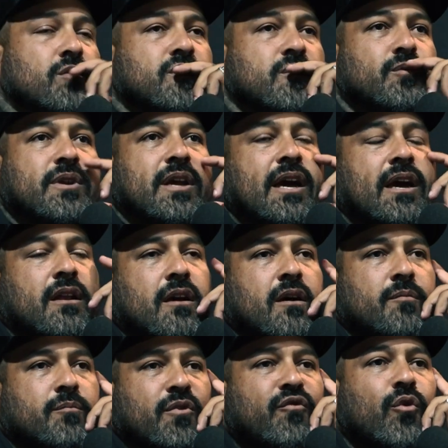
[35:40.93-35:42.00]
Well, dude, we had
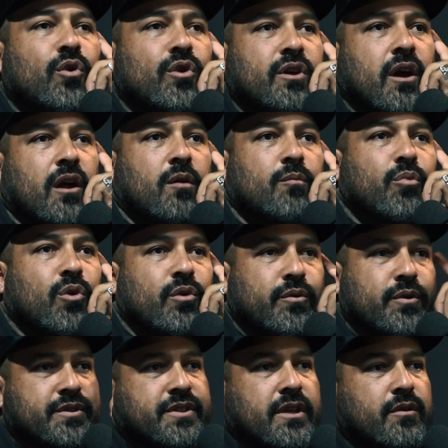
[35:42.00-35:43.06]
before you got on board
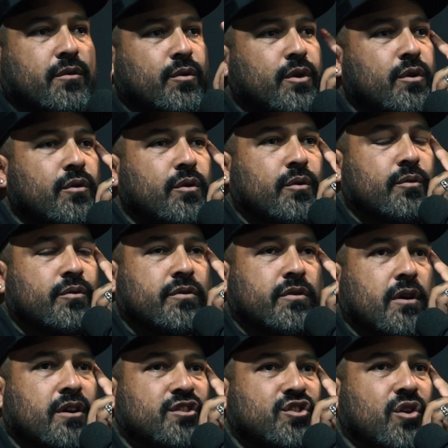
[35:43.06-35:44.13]
when you were saying you were new, it
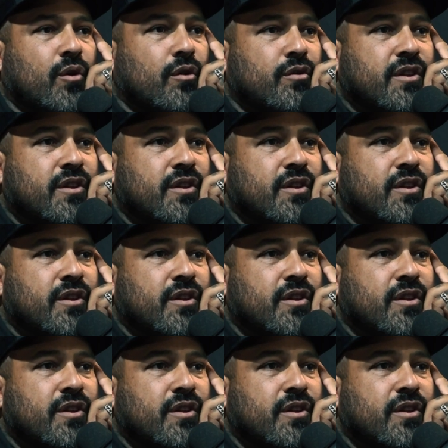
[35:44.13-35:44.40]
was John